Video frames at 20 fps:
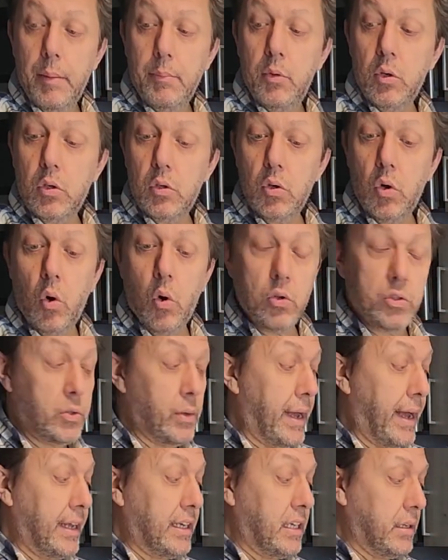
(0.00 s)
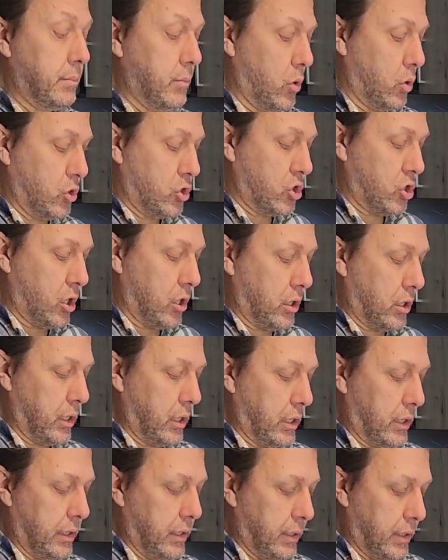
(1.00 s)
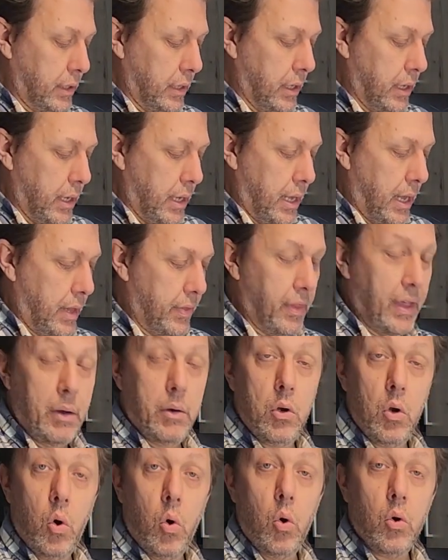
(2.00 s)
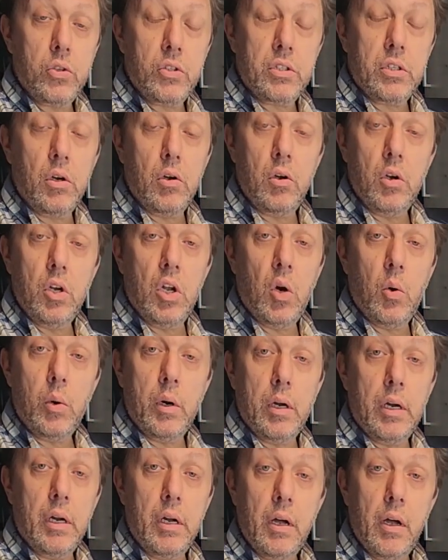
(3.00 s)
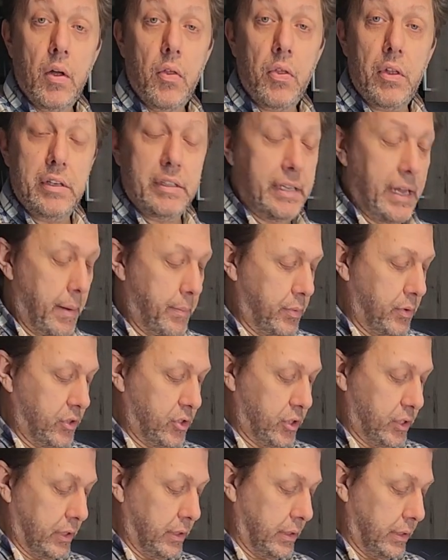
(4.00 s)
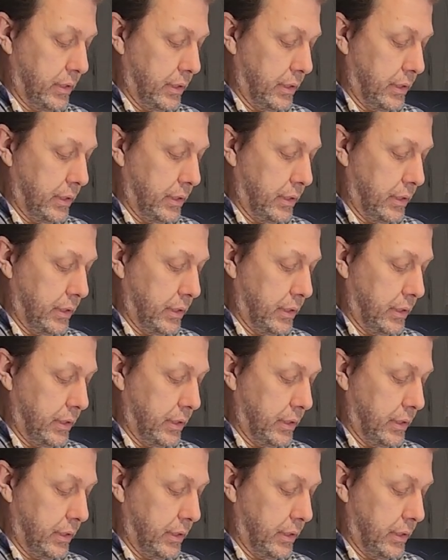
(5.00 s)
You can also add in more chocolate, and that will also lower the temperature.